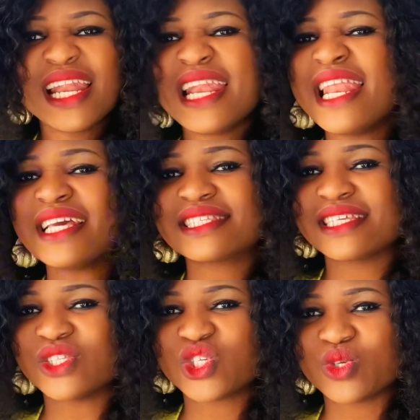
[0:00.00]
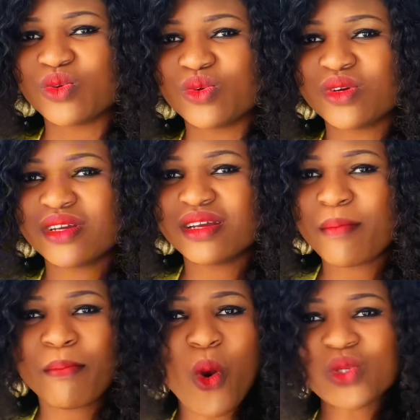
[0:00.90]
Listen to
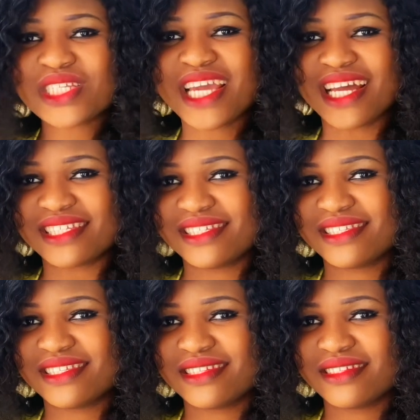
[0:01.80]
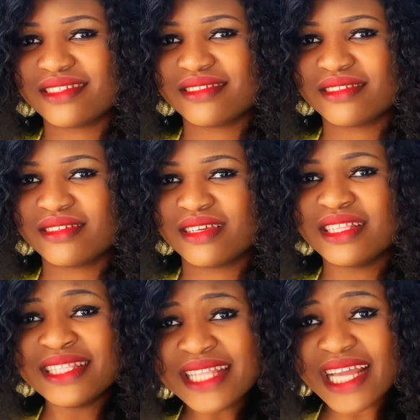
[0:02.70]
podcasts,
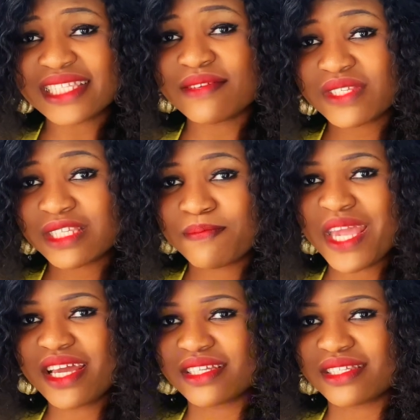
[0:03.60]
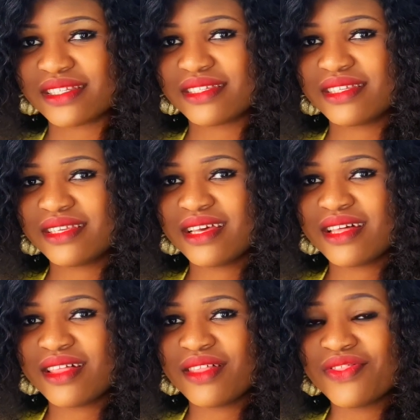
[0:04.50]
native speakers,
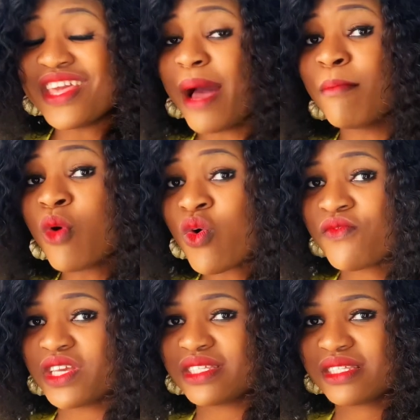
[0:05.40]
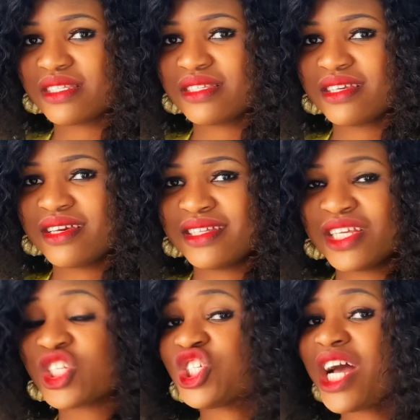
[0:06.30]
their movies,
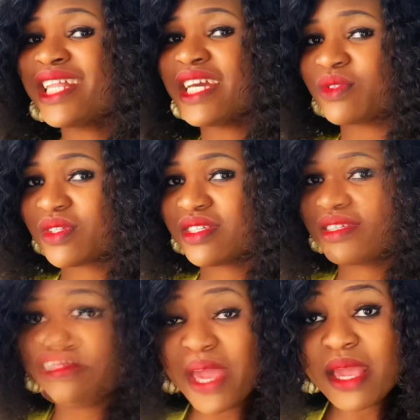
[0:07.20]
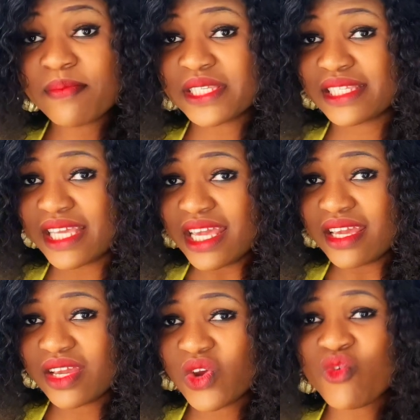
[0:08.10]
their channels, BBC.
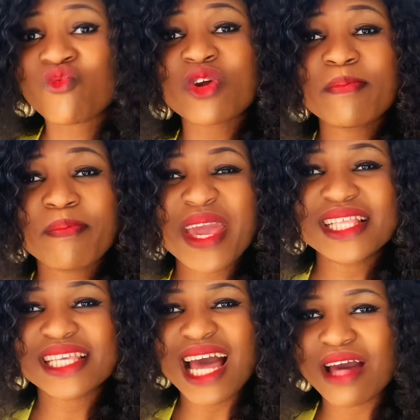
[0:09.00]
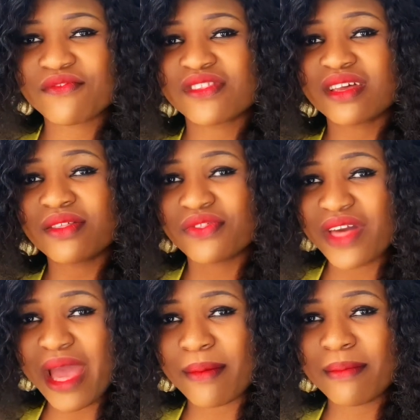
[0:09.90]
Repeat after
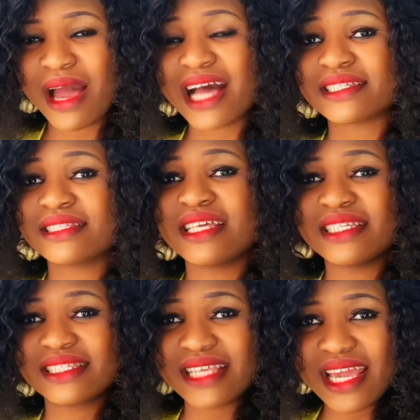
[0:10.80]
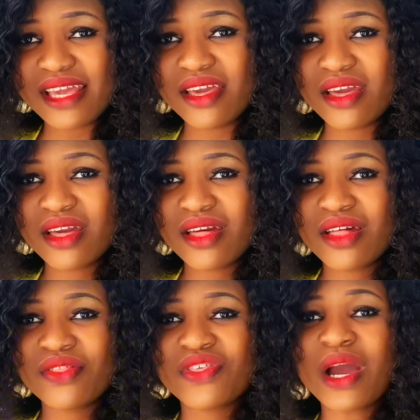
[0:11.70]
them as they say
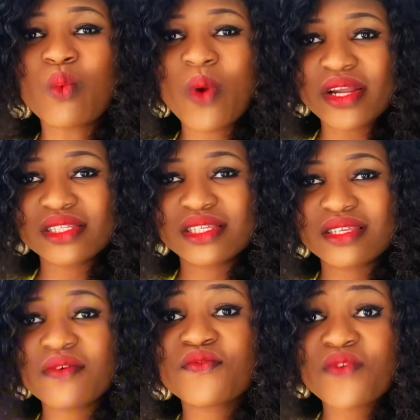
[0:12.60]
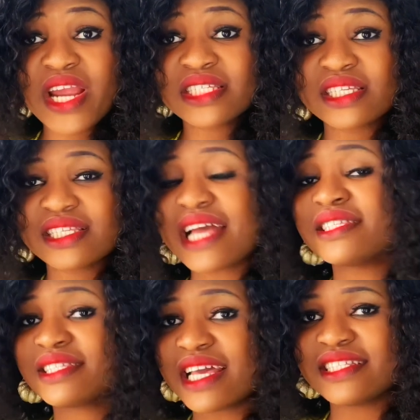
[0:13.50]
their words, phrases,
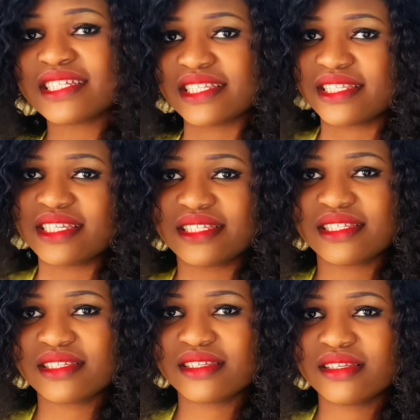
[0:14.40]
and sentences.